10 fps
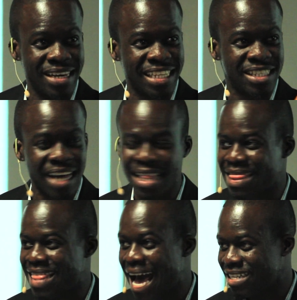It's
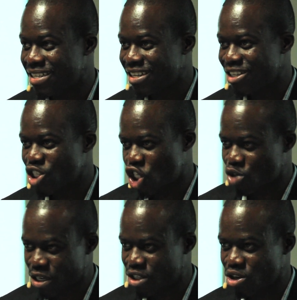not that
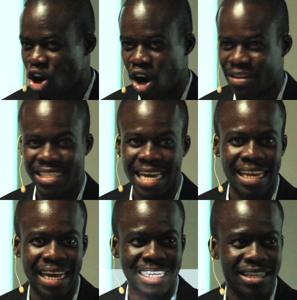strict of a
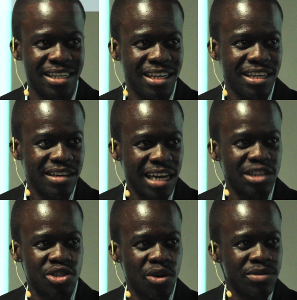deadline. And
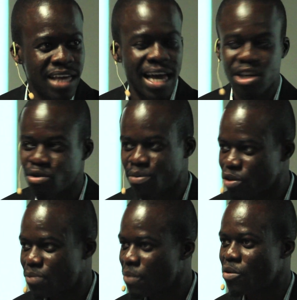so yeah, you were
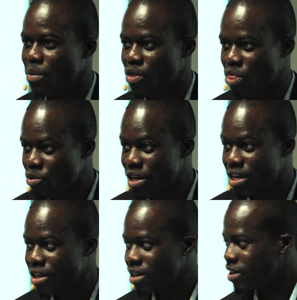supposed to pick me up at
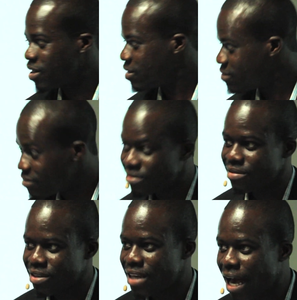3.
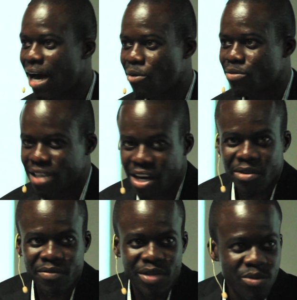Yeah, I was here
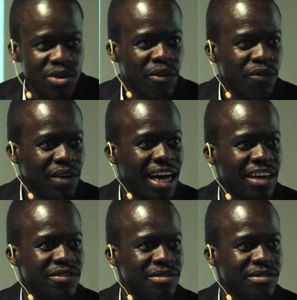at 3:05.